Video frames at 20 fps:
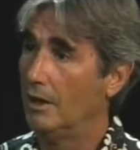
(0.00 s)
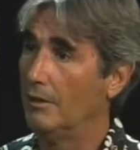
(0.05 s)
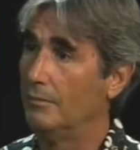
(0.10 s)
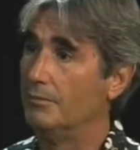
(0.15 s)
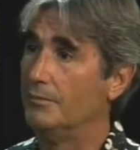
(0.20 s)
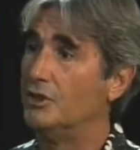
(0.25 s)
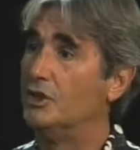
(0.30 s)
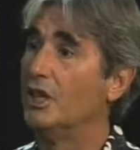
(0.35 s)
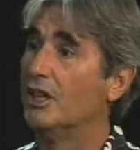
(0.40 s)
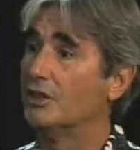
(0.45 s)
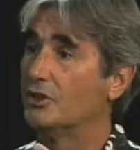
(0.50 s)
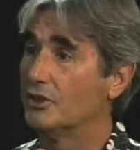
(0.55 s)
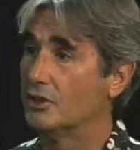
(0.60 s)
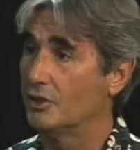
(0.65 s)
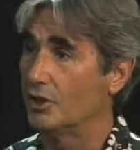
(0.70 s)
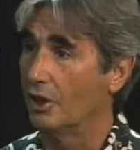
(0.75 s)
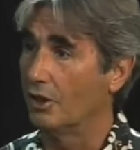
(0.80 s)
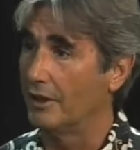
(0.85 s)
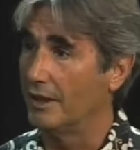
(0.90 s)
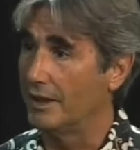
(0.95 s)
just
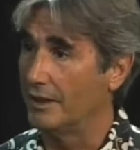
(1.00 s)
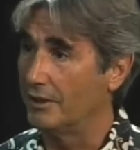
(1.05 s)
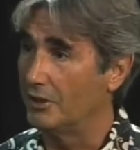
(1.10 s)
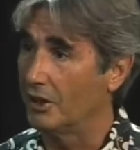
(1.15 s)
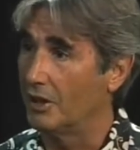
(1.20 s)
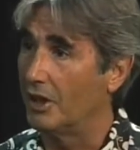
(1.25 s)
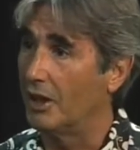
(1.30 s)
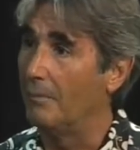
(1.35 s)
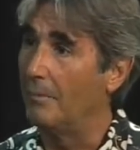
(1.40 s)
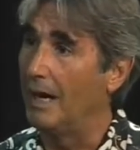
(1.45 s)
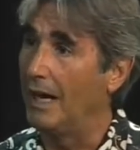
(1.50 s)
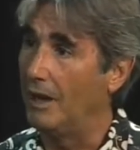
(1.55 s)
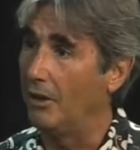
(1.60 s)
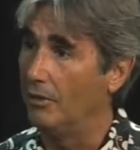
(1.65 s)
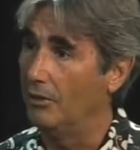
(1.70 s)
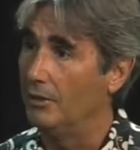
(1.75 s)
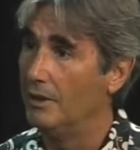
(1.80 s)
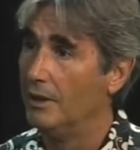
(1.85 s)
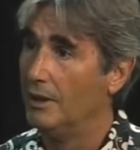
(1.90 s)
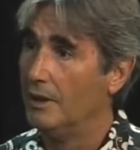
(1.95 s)
starting to come
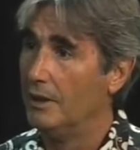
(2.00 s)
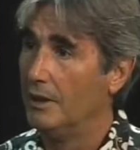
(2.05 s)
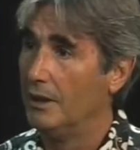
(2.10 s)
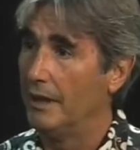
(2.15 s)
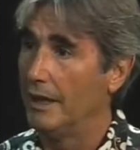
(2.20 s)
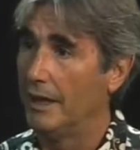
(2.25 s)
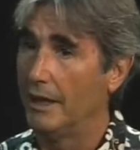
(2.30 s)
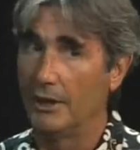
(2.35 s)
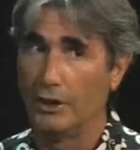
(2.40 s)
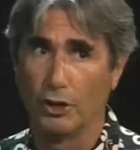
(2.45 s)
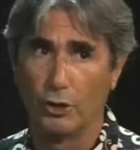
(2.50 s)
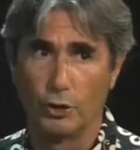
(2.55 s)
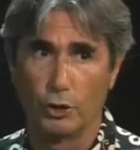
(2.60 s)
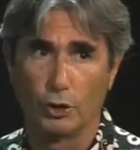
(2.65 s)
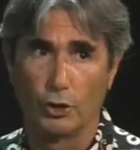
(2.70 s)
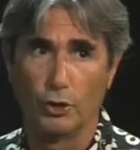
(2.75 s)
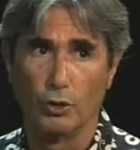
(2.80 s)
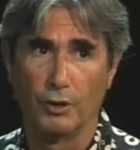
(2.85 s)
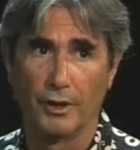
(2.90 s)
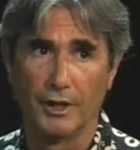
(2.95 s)
out and
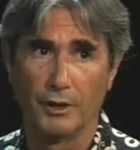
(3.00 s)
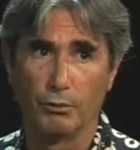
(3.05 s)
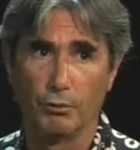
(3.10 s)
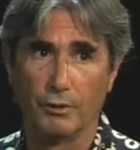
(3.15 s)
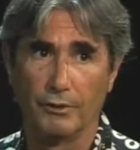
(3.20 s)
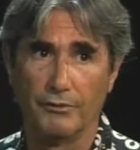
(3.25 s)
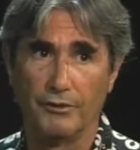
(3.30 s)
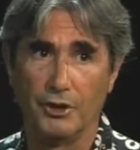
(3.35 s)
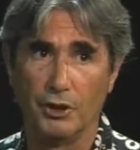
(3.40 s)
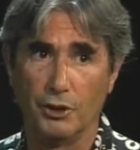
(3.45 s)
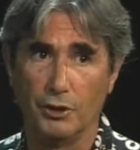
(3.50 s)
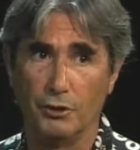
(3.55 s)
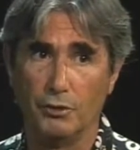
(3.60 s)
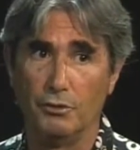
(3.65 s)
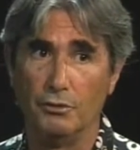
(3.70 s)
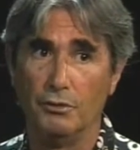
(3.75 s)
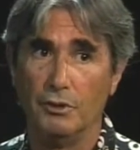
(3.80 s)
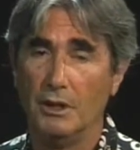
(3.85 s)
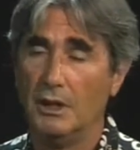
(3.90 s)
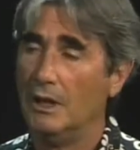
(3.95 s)
undergoing
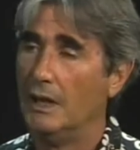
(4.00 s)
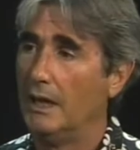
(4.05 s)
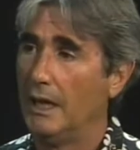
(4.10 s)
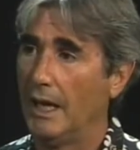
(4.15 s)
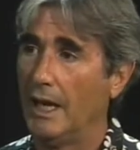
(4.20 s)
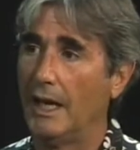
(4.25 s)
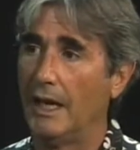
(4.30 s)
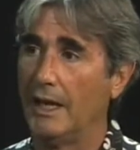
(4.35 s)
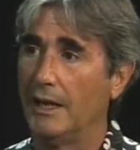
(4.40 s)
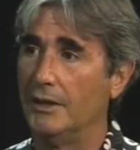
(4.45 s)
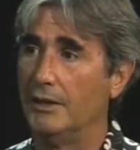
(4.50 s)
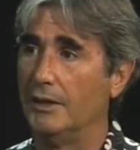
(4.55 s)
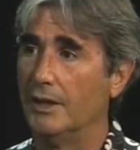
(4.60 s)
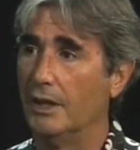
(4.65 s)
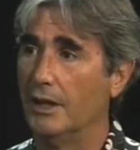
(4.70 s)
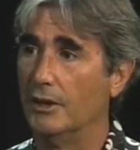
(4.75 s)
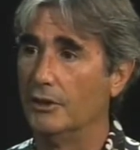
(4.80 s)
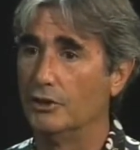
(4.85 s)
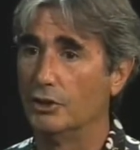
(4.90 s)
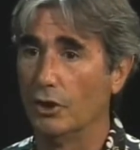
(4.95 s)
review. And
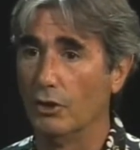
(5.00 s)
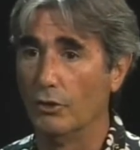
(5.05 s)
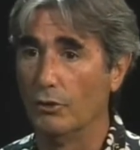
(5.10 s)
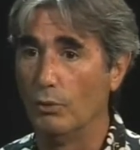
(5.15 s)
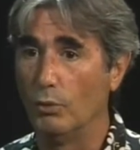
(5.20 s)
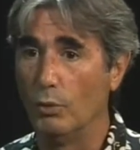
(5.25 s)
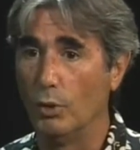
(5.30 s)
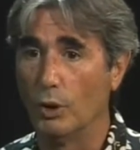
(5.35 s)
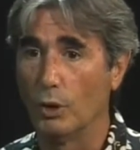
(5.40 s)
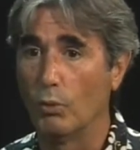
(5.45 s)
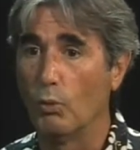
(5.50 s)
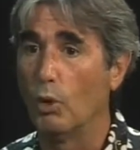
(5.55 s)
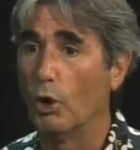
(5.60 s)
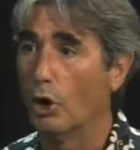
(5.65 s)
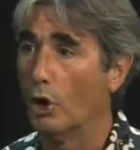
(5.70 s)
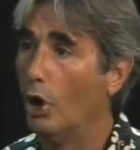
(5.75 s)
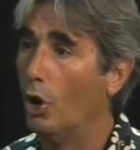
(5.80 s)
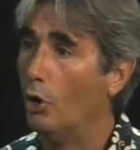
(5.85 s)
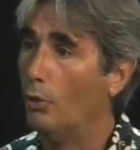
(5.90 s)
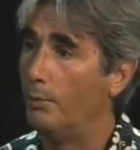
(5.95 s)
so we're
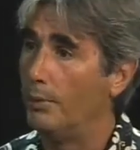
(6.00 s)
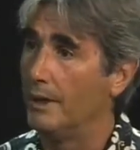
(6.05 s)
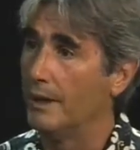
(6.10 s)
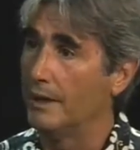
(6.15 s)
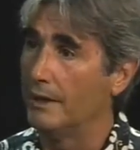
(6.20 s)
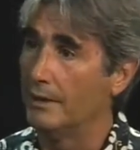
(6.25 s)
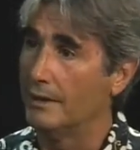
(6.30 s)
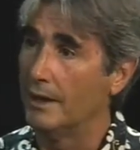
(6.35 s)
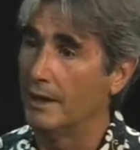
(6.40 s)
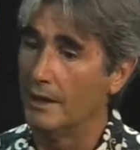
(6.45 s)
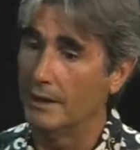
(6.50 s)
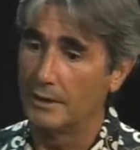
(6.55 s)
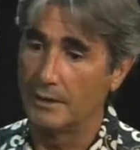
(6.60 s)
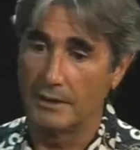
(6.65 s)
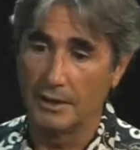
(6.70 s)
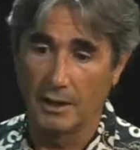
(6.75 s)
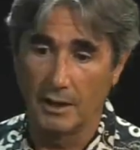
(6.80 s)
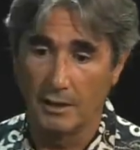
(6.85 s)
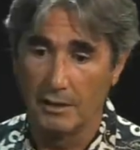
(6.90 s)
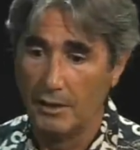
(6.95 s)
hoping
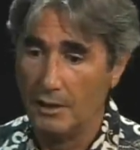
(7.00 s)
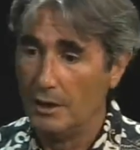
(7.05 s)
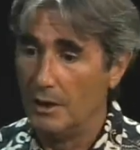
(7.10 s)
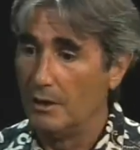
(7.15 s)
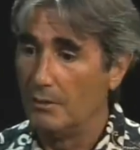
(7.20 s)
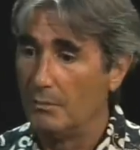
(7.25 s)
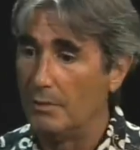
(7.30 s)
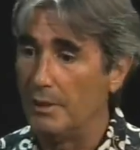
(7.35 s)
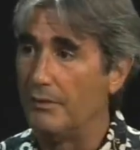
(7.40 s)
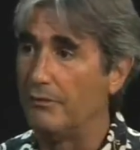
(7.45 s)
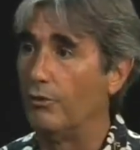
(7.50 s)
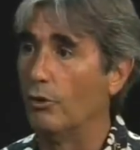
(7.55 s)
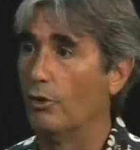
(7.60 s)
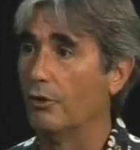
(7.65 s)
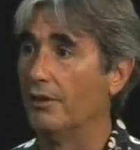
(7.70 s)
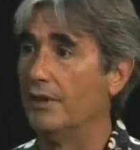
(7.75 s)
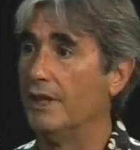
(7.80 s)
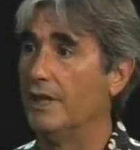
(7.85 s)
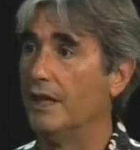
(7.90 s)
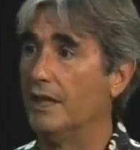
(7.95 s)
that before
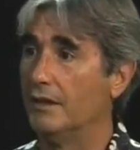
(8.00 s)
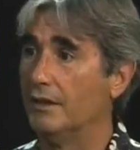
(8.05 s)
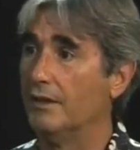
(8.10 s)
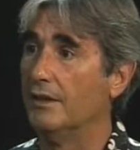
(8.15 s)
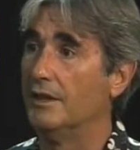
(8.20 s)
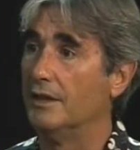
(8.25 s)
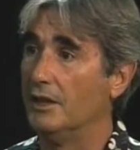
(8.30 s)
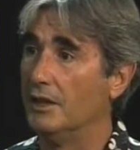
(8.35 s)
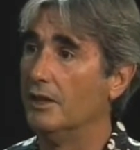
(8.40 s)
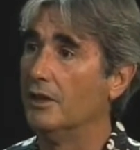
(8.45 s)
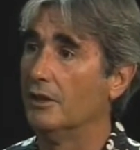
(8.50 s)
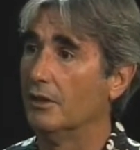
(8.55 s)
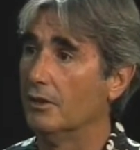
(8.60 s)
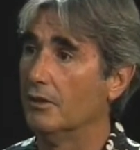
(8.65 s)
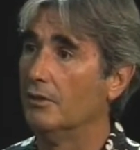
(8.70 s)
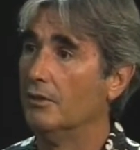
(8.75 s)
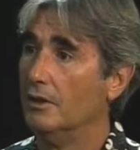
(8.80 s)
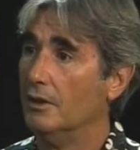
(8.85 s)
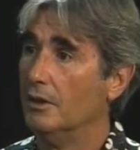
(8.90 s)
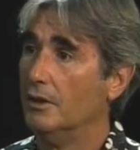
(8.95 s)
the end of the
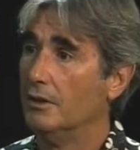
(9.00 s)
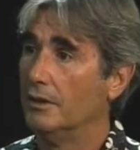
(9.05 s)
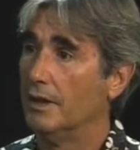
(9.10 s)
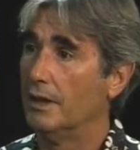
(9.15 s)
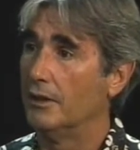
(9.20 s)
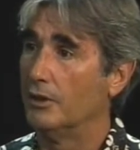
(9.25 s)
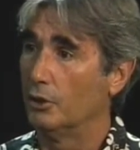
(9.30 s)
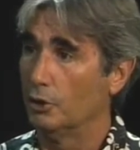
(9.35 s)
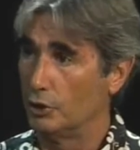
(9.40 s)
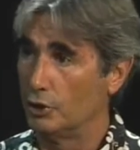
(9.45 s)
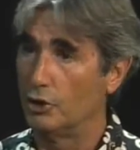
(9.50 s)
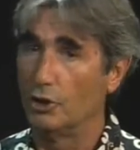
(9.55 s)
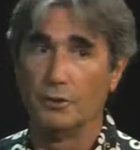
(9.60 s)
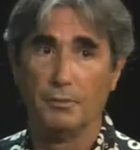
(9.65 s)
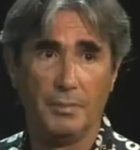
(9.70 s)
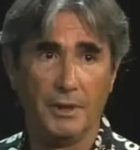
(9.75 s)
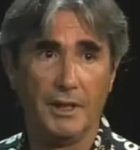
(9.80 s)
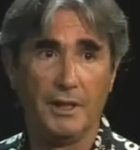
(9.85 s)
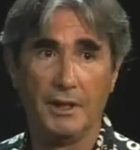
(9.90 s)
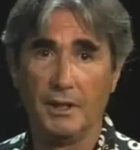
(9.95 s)
year that there should
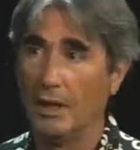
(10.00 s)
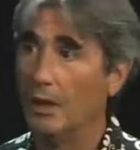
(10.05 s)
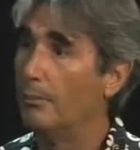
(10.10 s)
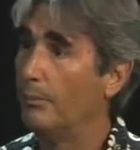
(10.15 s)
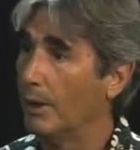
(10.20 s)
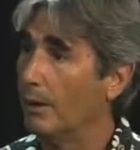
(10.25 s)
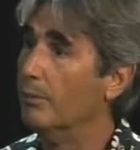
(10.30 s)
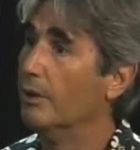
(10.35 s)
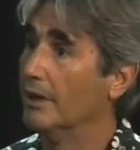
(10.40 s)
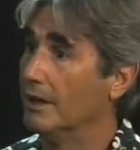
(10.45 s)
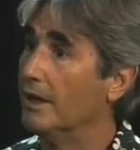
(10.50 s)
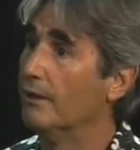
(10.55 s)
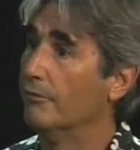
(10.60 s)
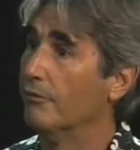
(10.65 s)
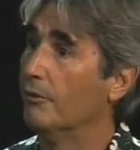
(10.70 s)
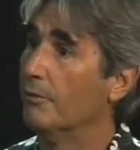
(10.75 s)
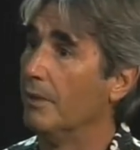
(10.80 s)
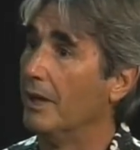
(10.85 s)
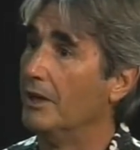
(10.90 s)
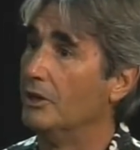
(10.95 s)
be public
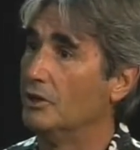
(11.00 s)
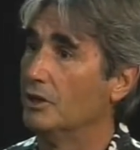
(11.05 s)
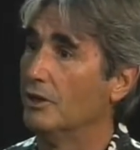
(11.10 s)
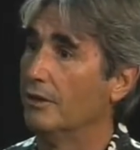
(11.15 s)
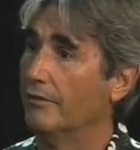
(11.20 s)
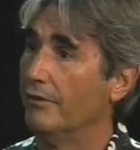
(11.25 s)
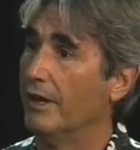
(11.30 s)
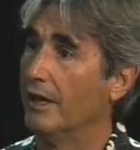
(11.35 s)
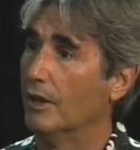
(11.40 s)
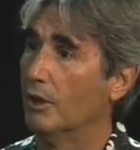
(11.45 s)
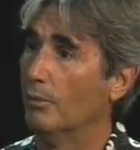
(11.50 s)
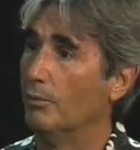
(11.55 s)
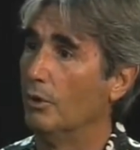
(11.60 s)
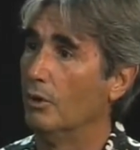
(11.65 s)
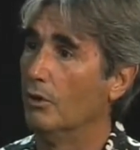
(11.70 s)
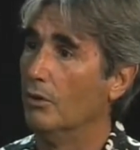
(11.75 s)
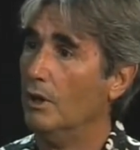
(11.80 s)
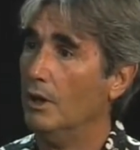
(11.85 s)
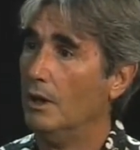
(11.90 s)
information available